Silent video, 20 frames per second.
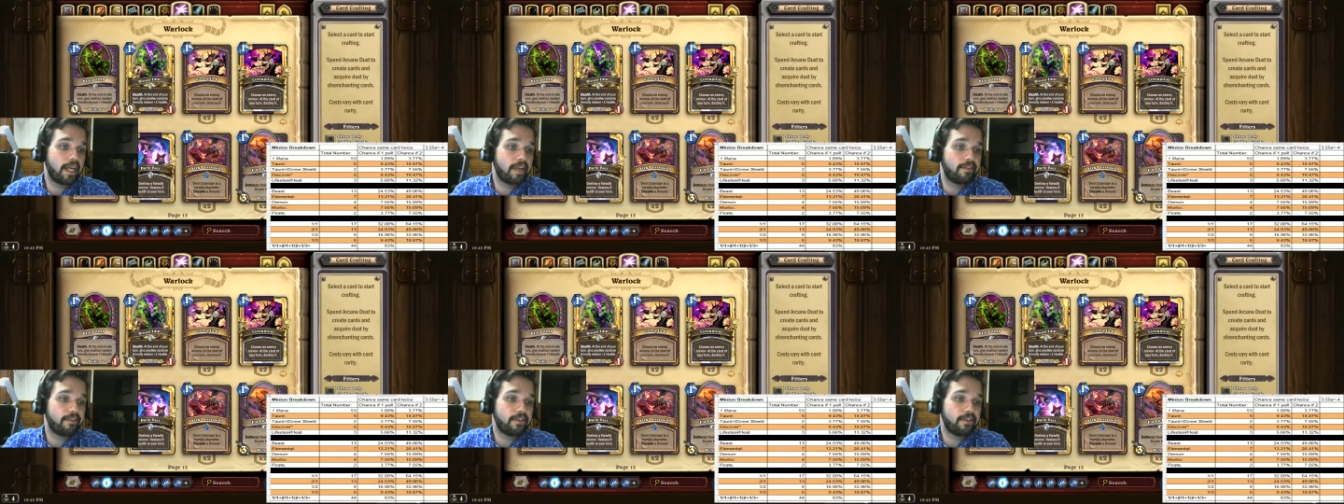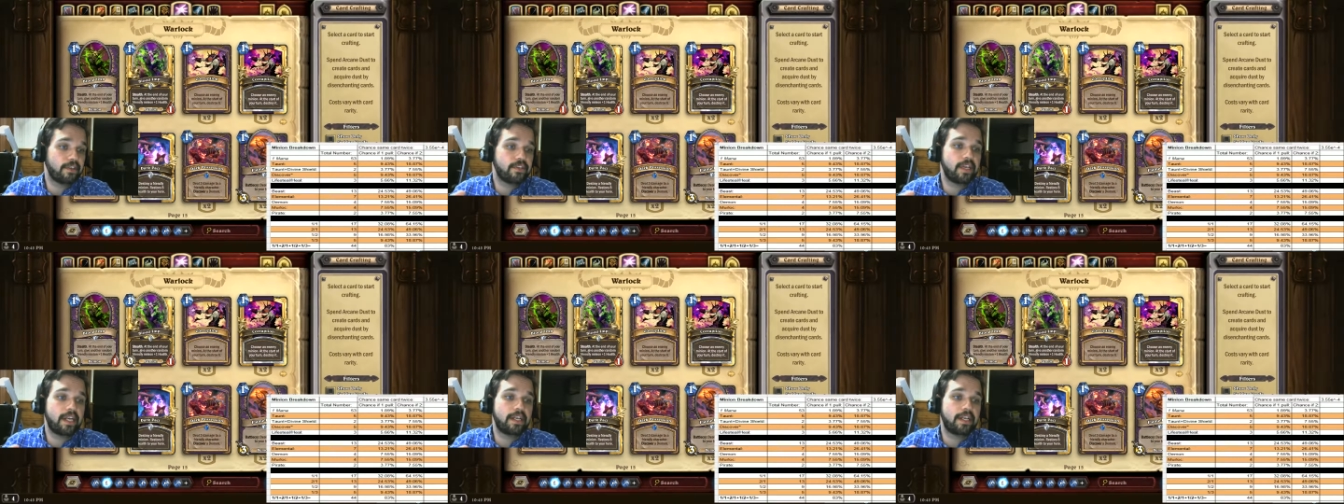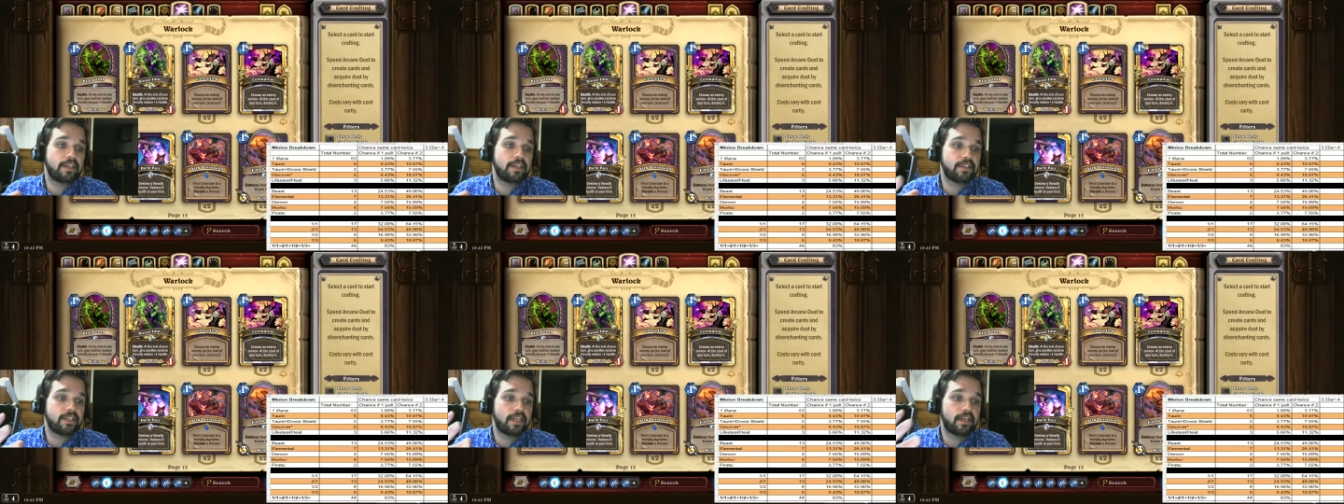If you're saying to
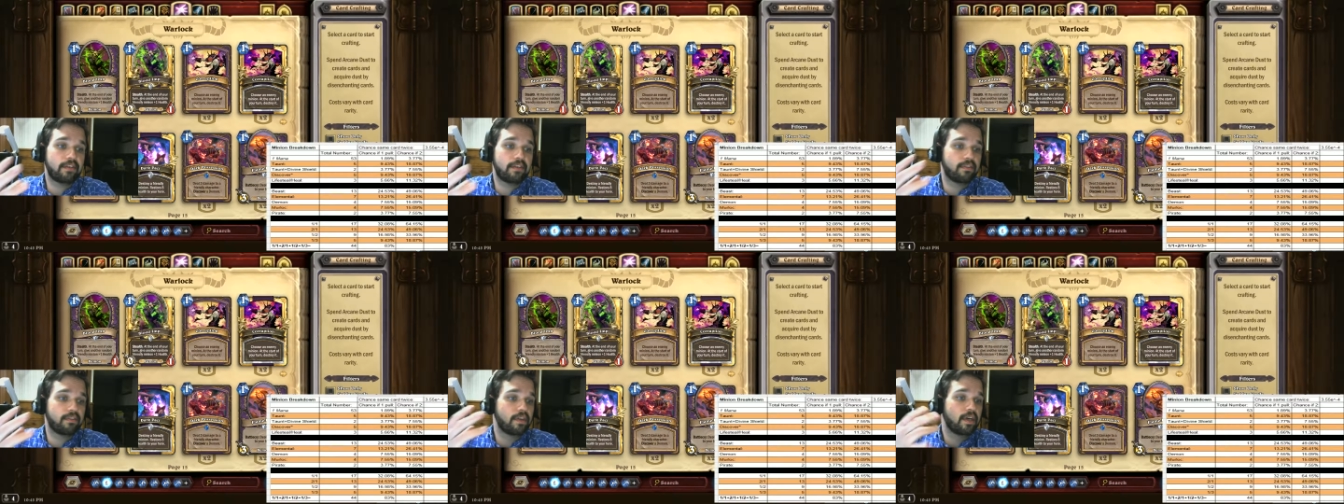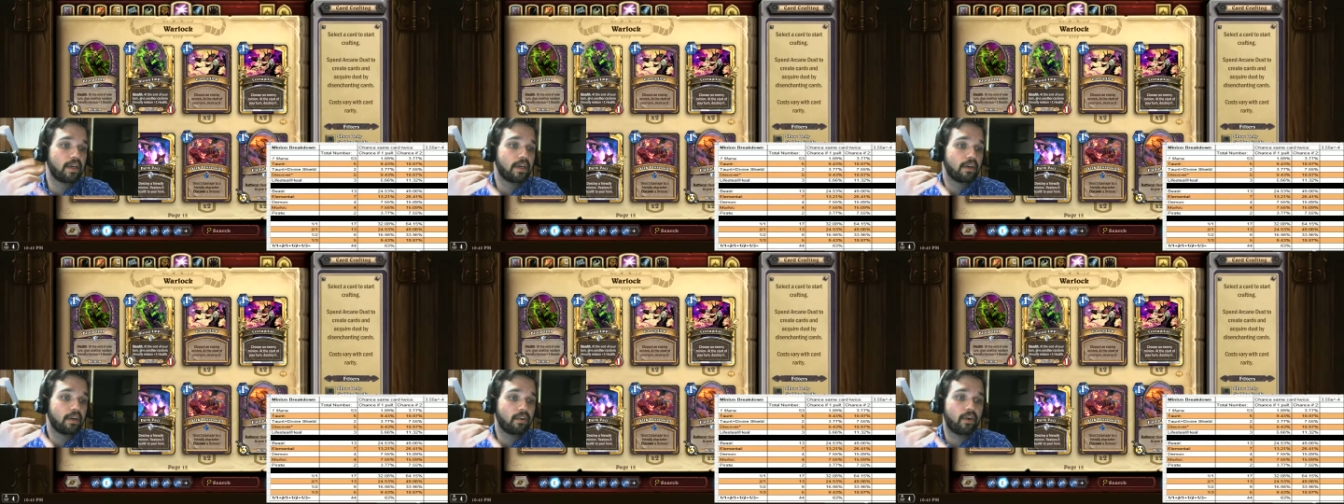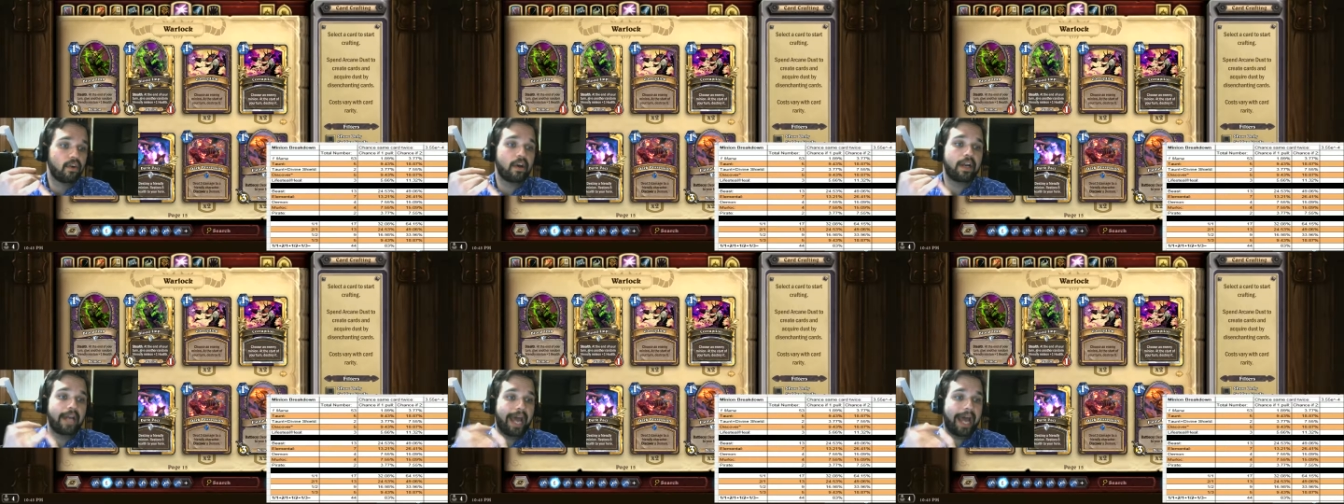yourself,
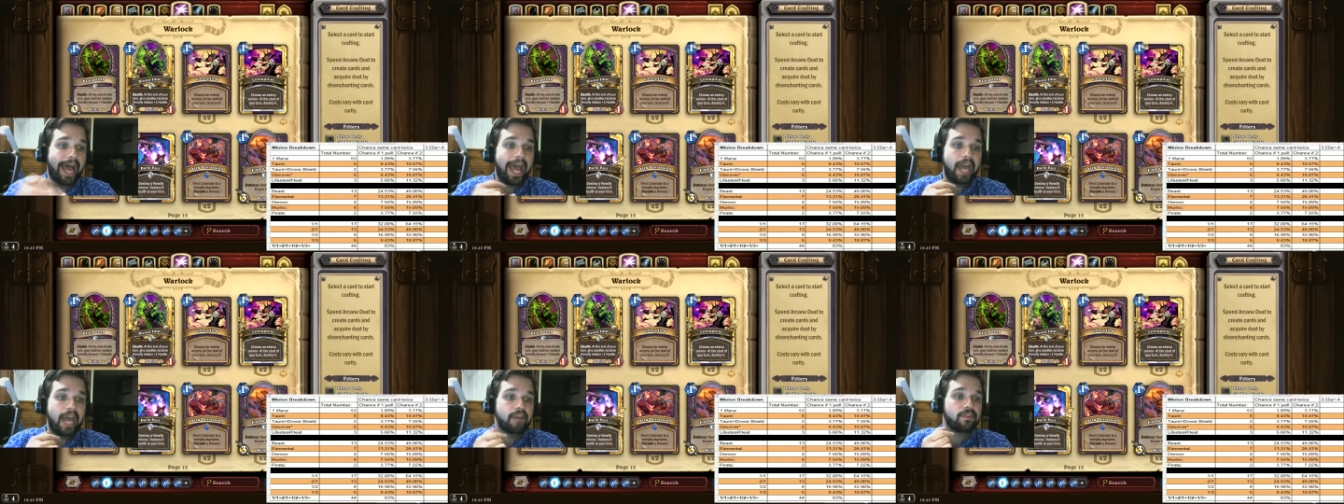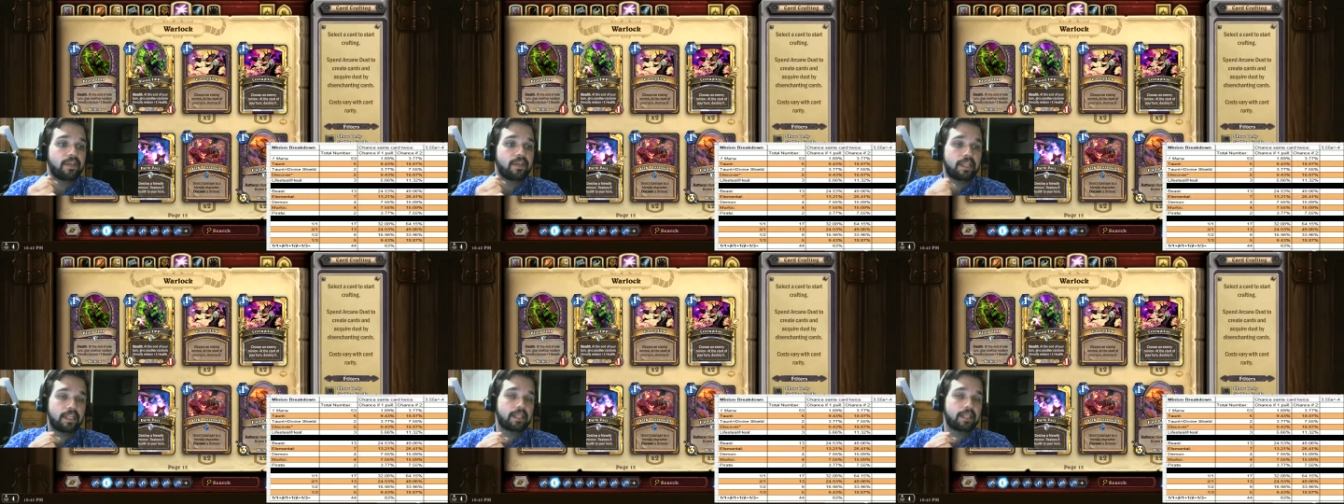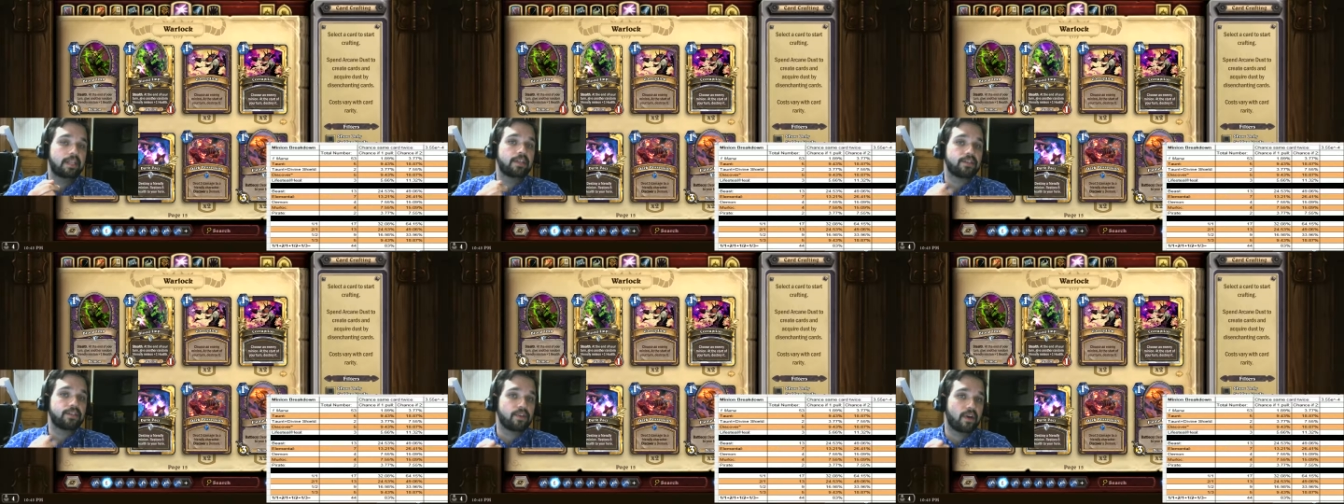crud, I really need
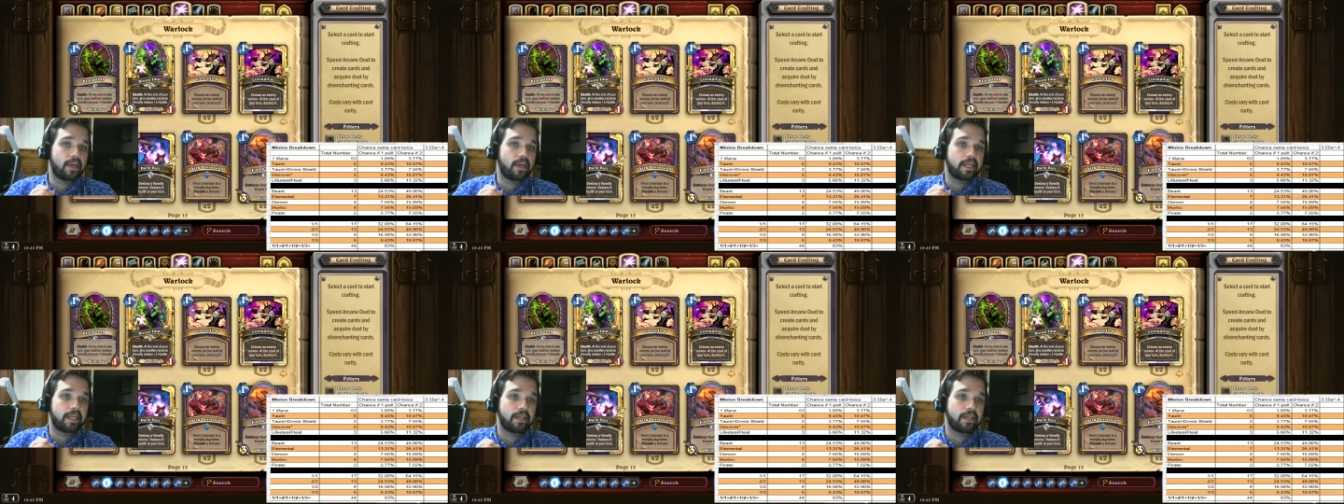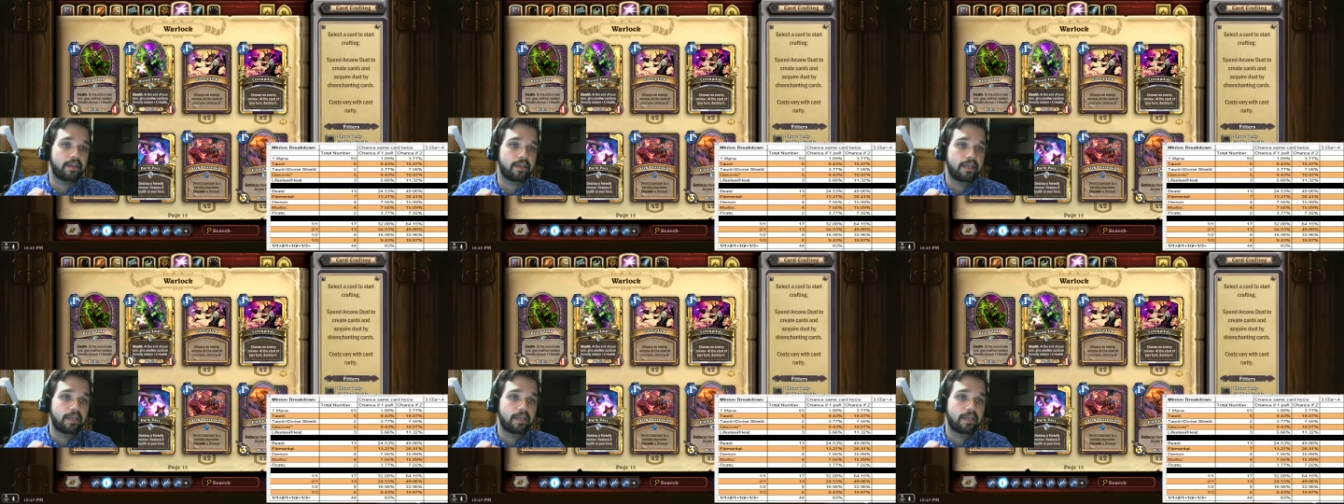a taunt here,